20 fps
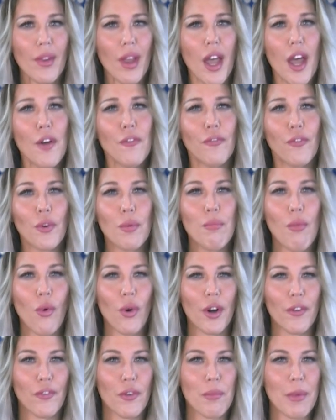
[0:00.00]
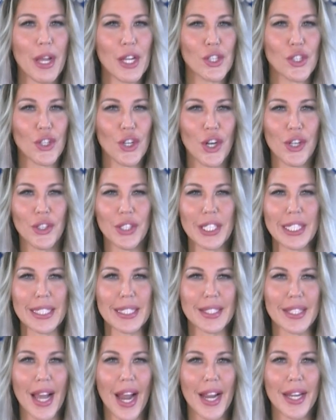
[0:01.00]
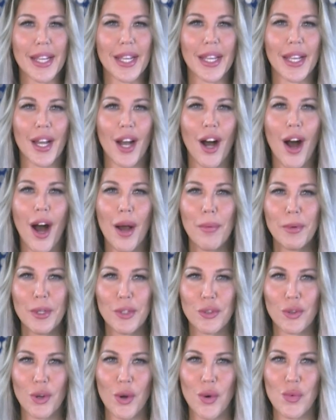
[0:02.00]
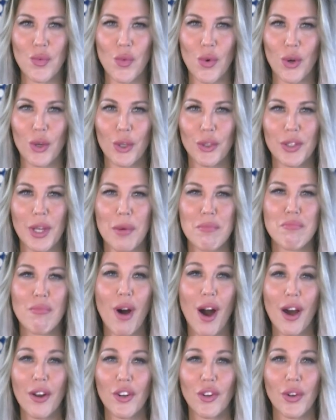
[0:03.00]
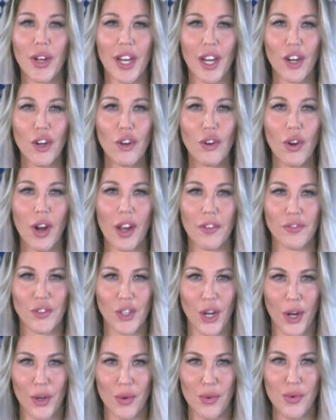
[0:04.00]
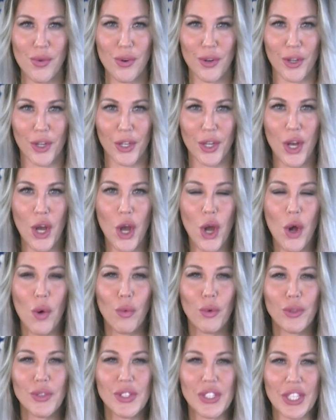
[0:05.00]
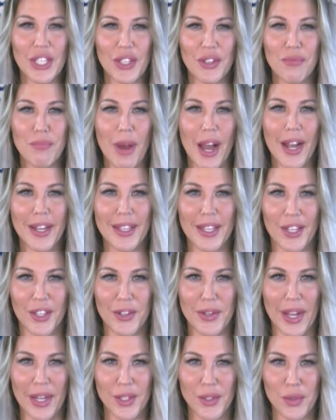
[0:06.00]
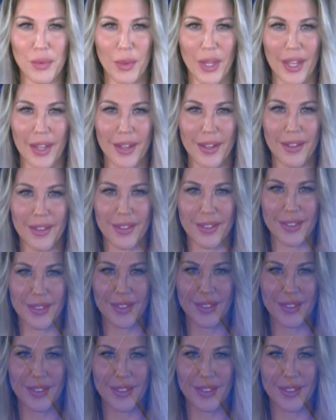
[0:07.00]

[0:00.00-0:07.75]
And for more information on the exciting hobby drone world at modelAircraft.org, we'll see you back here next week.